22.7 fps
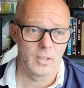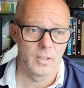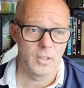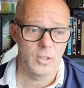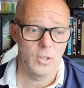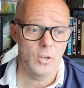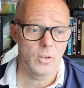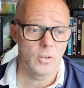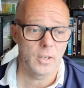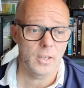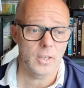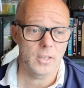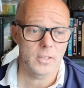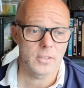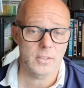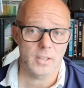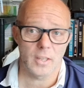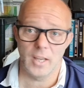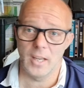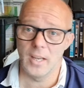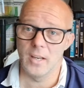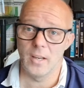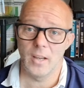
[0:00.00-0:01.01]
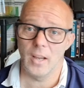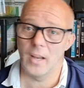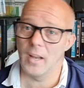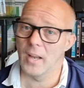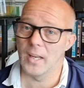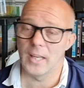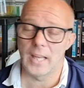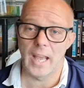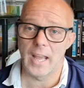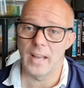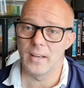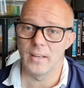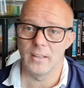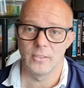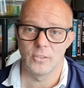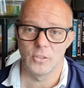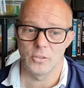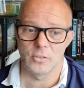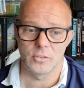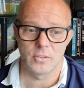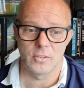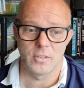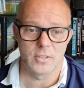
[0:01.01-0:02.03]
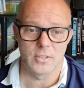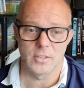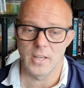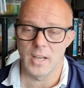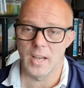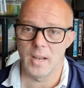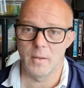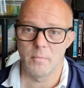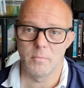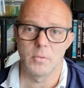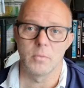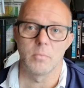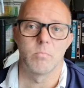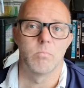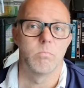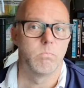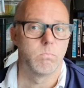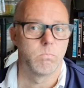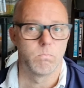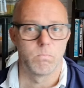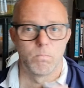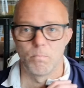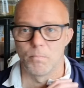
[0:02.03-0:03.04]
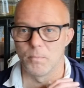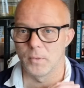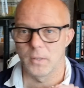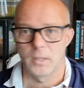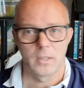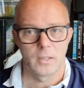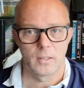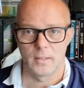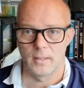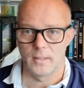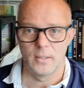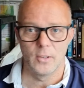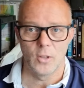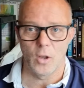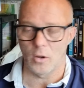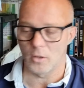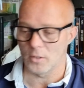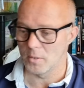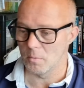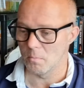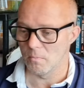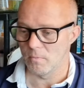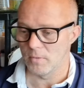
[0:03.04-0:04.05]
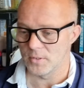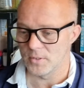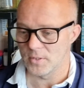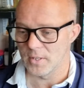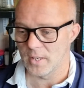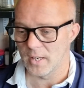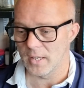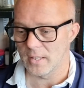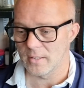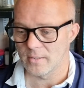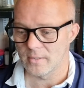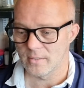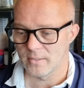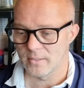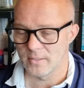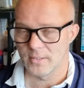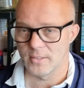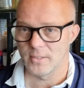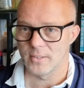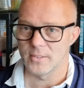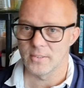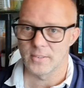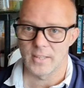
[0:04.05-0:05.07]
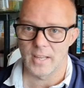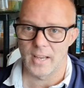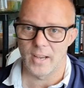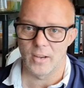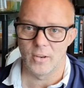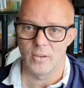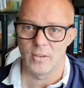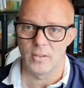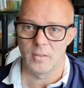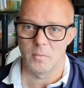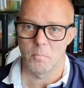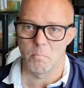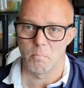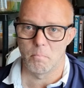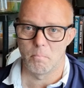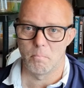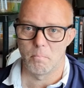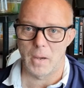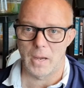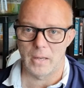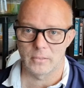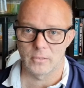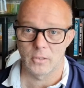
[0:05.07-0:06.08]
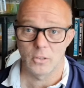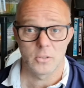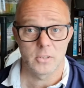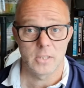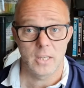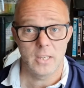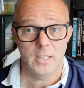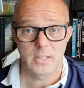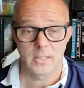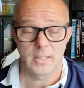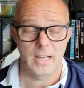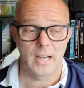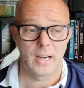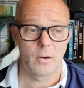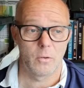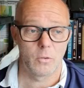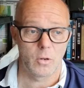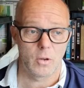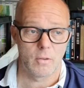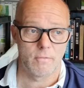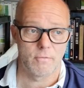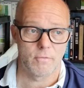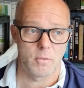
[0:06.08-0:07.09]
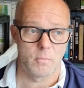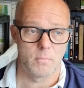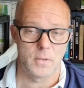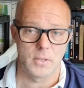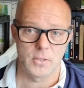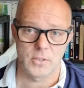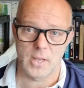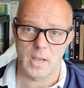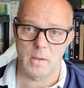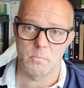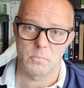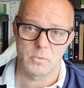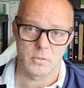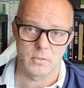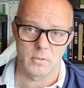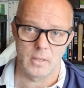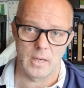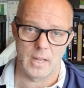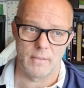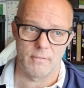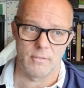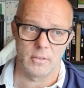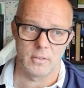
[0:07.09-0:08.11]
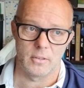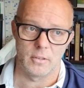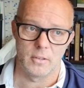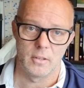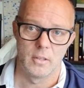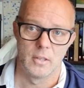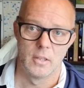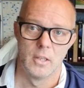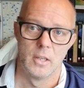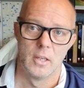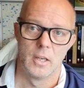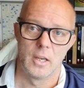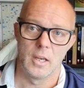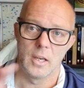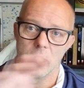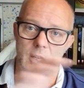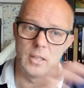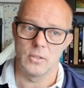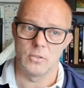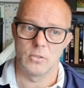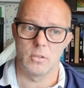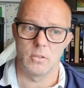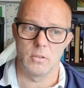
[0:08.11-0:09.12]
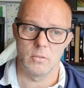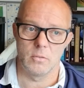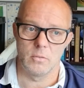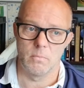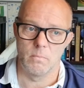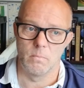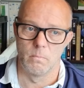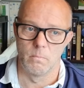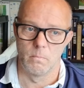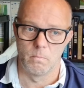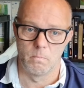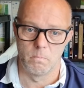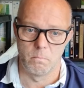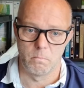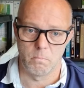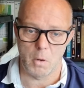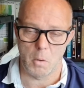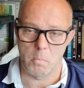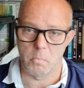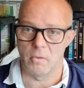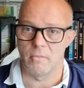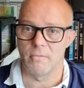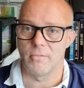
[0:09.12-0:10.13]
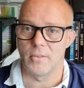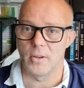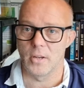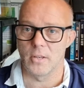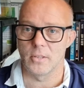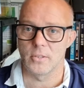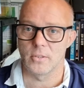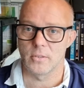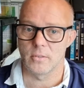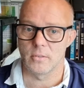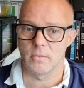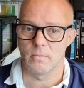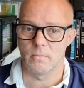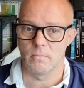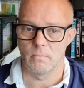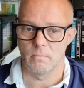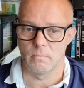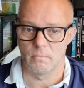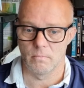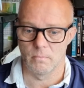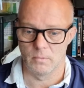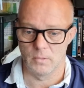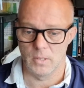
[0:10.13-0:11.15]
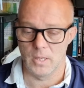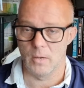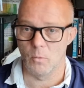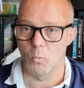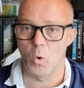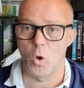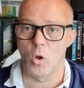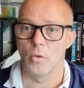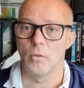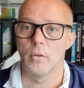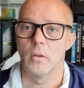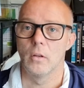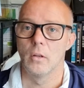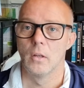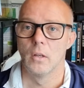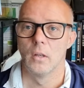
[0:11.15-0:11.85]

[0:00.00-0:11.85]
Youngest, he, again, just the same, just knocked him for six. Just that whole back, because he's now gone from reception level into proper first year one,